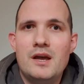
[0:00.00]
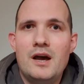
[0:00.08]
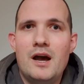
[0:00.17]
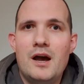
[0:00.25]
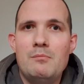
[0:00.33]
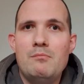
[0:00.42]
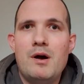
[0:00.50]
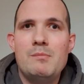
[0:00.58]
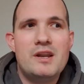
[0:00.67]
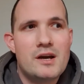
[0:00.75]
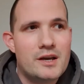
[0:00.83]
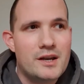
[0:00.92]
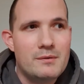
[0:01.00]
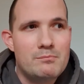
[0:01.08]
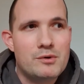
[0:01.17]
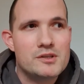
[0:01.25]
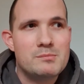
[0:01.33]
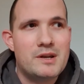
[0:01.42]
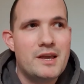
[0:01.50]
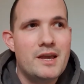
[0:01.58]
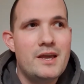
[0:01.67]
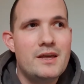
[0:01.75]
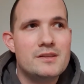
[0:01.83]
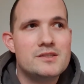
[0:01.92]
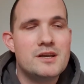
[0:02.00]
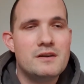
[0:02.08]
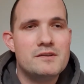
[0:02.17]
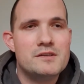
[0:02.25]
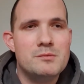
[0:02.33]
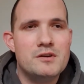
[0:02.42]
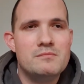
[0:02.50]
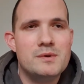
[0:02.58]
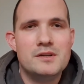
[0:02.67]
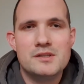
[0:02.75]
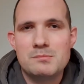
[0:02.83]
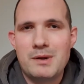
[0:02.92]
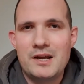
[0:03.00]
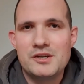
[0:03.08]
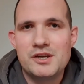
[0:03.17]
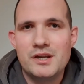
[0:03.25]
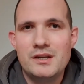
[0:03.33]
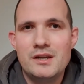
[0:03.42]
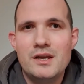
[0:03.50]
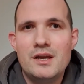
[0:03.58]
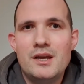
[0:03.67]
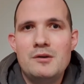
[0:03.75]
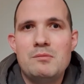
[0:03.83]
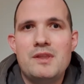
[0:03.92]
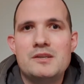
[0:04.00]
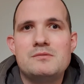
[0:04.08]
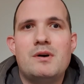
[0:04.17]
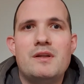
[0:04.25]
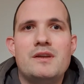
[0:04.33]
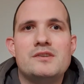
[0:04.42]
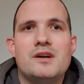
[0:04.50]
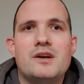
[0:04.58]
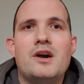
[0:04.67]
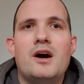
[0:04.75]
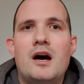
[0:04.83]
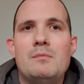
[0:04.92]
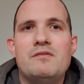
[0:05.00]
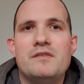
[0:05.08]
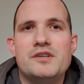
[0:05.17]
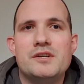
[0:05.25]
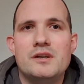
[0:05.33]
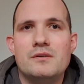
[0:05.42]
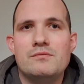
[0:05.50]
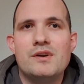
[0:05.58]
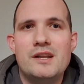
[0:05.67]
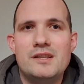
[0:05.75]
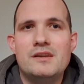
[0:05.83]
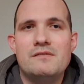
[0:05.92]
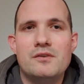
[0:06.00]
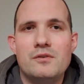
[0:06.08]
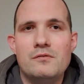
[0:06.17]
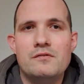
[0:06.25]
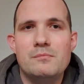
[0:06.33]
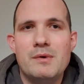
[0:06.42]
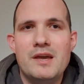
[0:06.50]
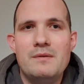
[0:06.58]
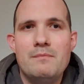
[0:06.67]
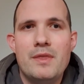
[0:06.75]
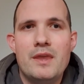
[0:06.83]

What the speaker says: I mean, I could possibly hear the surface movement and splashing, but that's why things like carp fishing are really difficult for me.